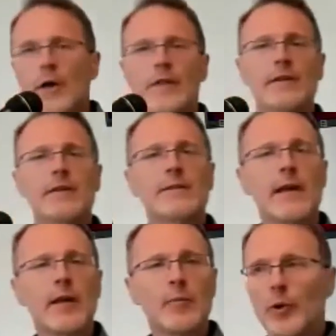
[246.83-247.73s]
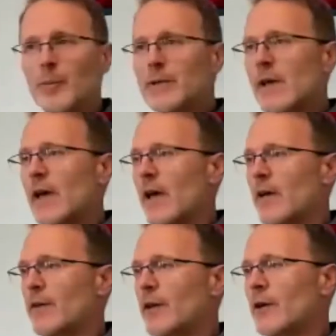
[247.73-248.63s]
Okay, the second purpose I
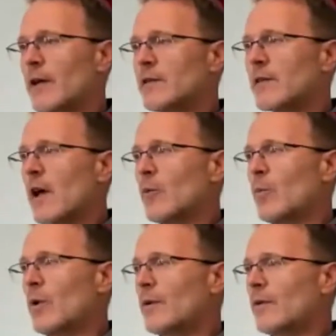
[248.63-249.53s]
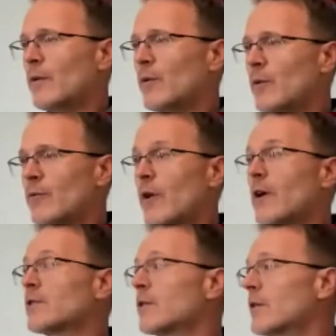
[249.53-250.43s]
have here is I want to
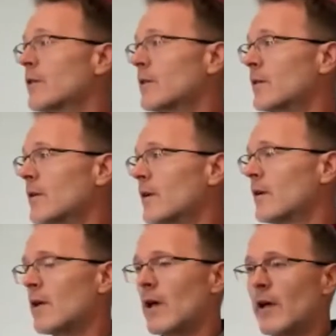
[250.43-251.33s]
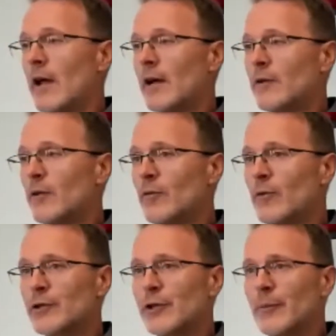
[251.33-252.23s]
foster an attitude of
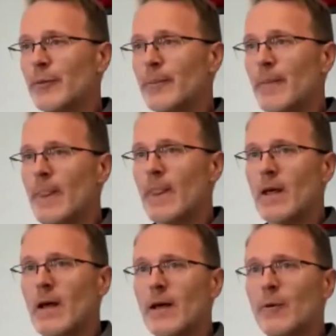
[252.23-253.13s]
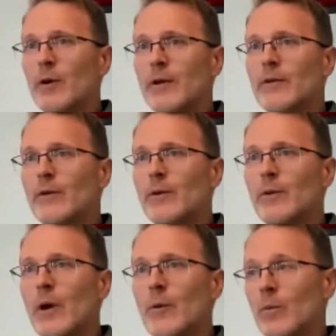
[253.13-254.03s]
worship. I want
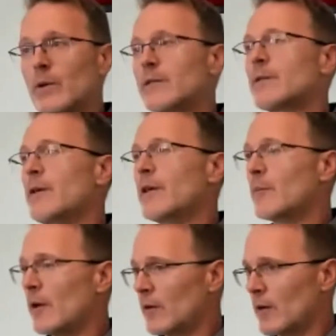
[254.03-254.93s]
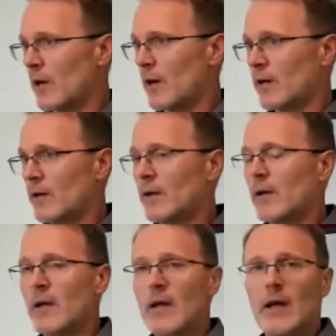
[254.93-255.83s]
to speak about God,
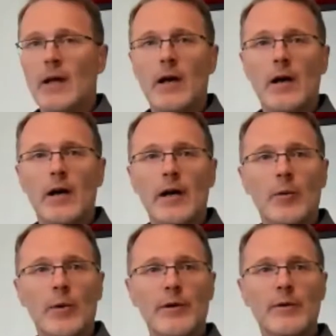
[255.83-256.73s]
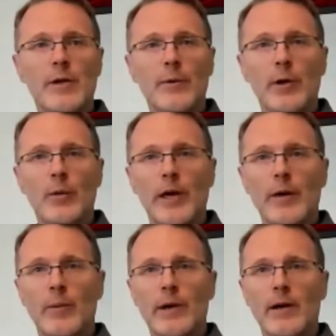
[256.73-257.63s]
and I want to do so in a
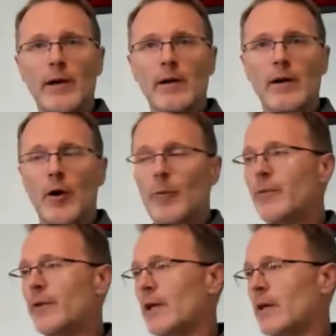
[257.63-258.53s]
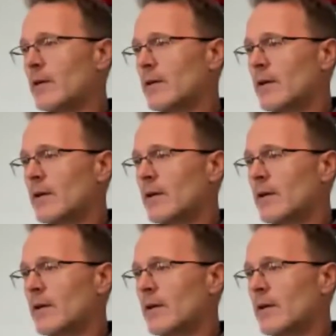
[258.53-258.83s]
way where hopefully